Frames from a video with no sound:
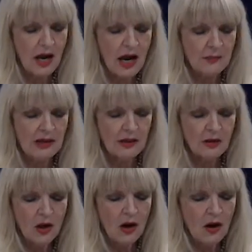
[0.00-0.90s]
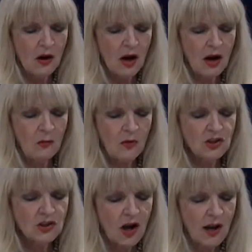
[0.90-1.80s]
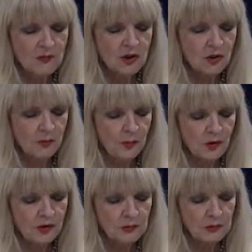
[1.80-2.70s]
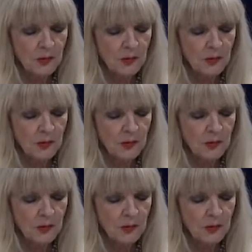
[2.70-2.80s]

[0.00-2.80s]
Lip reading: I mean, what job does your book's